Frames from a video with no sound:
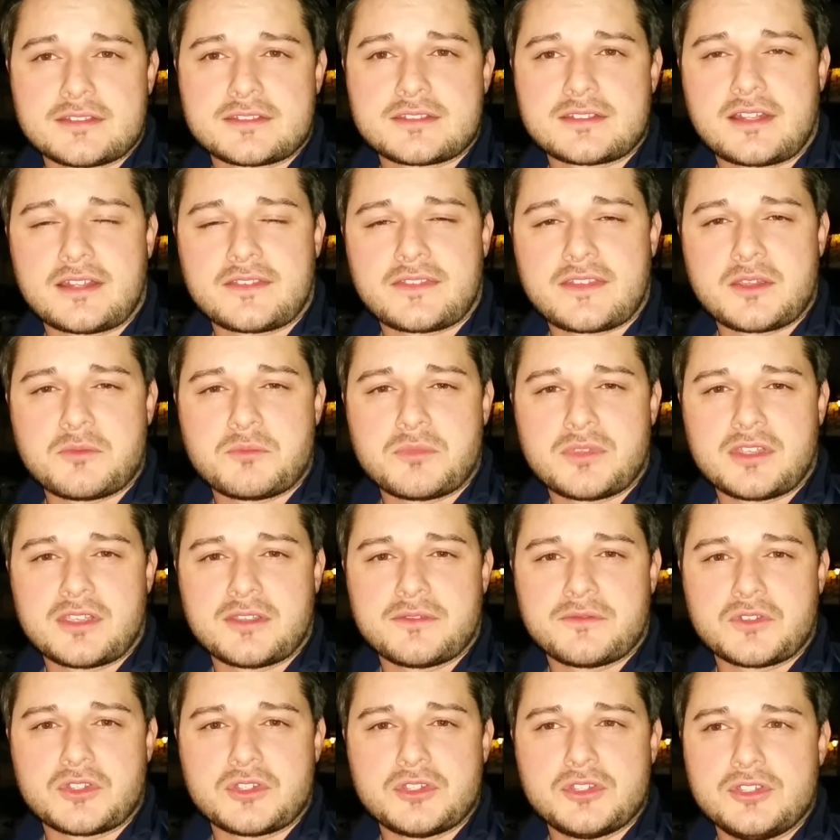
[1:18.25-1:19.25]
It's not that
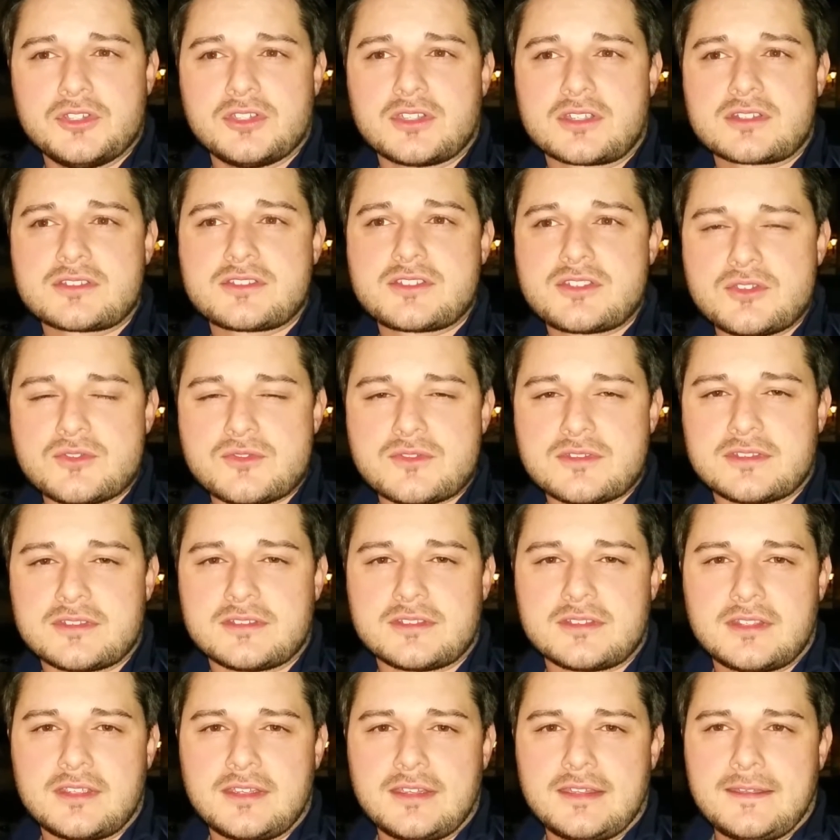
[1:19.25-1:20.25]
big of a hook to
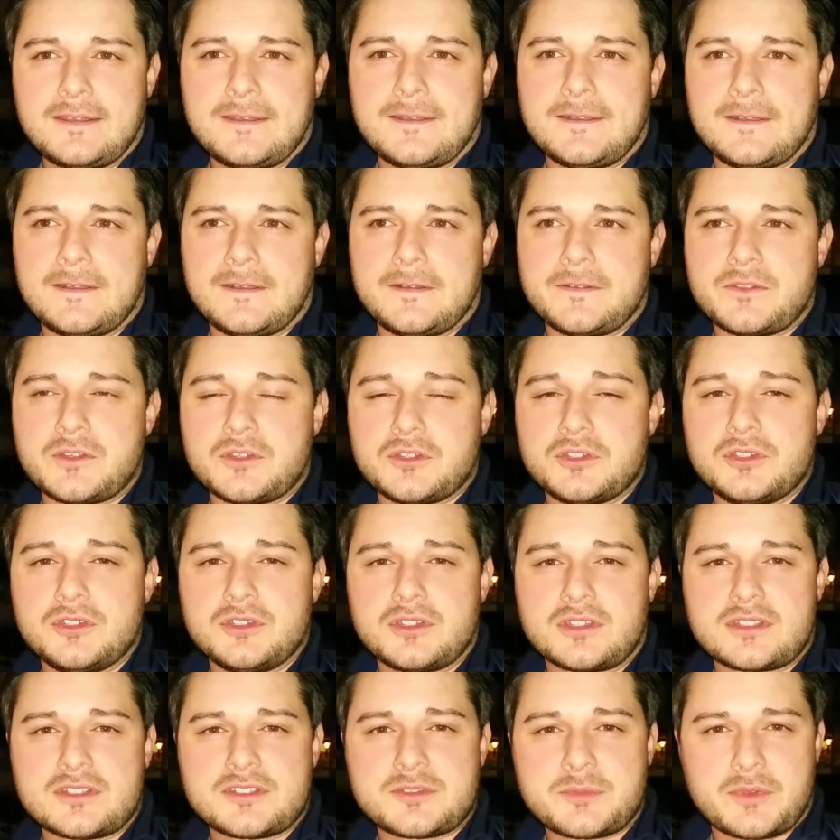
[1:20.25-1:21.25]
it. The
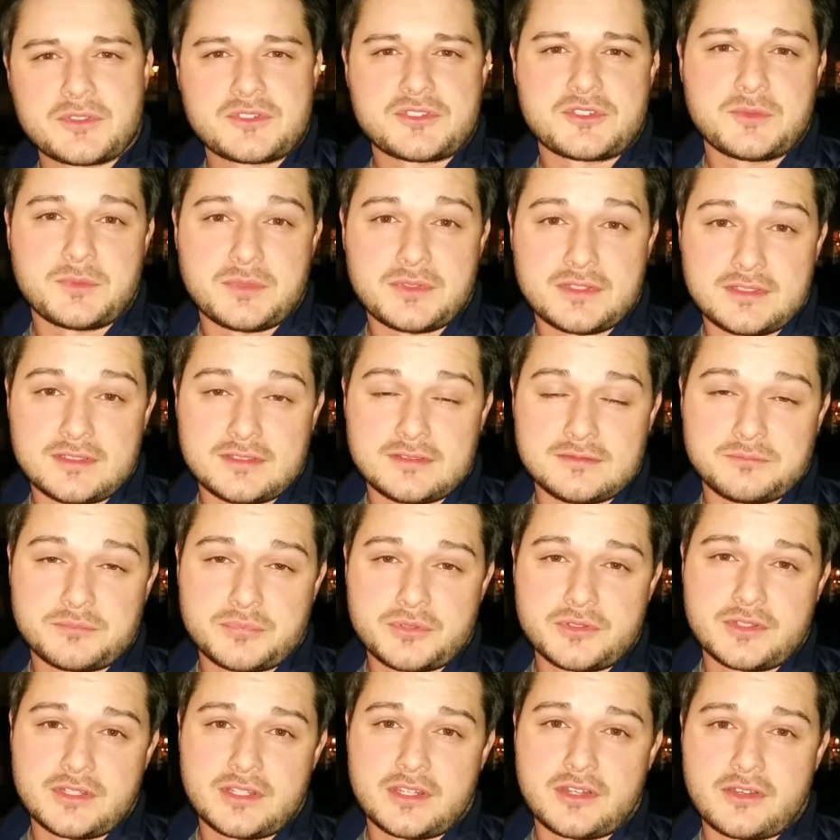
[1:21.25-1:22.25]
hook is supposed to be
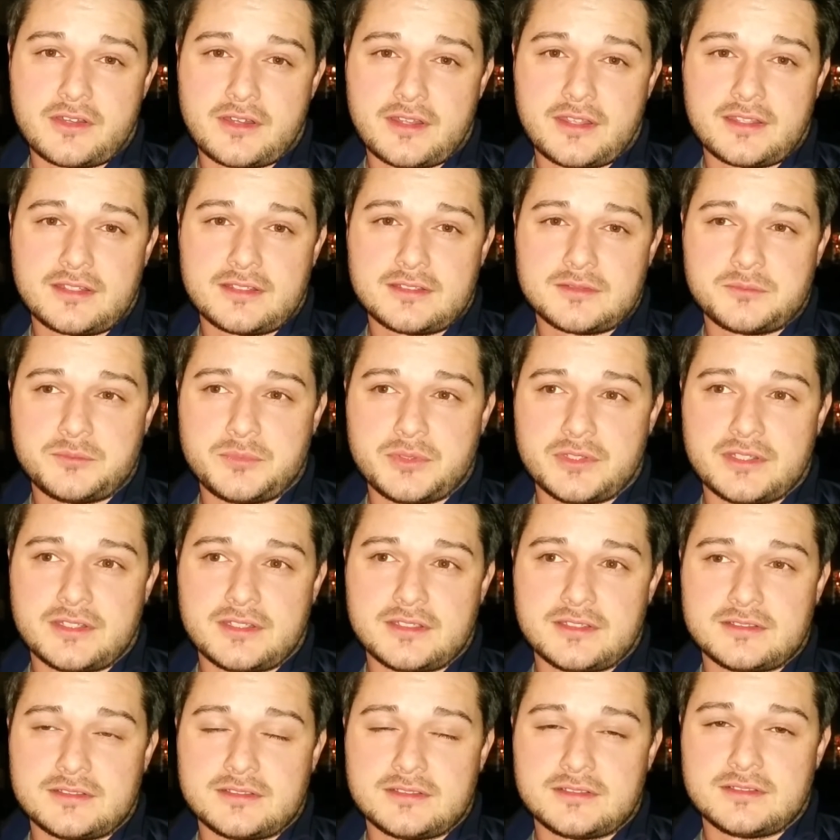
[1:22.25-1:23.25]
pretty great,
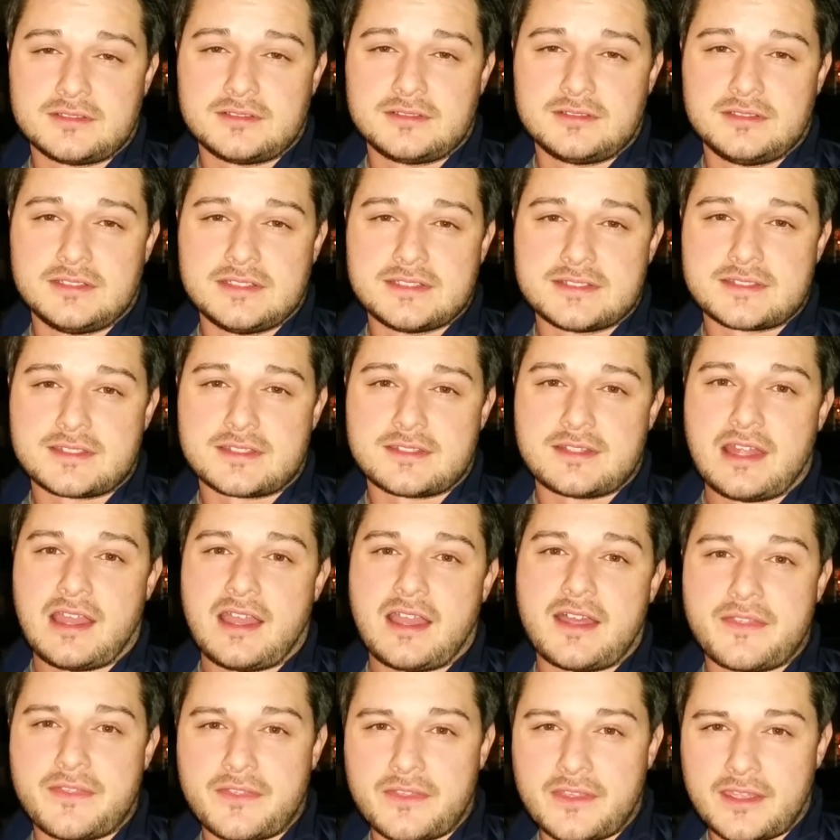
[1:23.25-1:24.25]
but it's
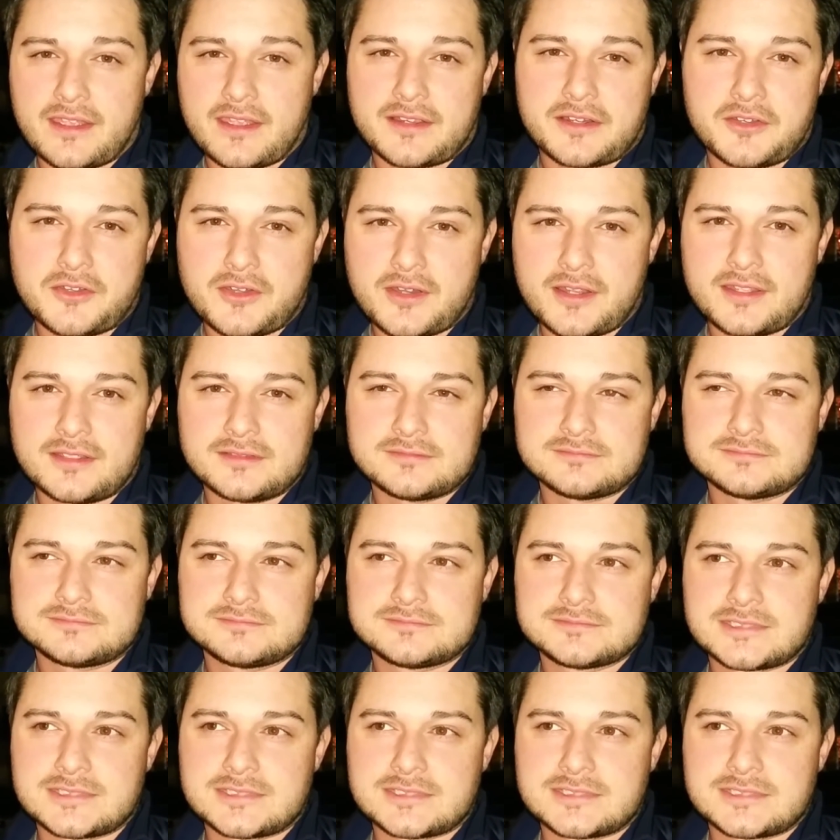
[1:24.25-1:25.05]
not that great.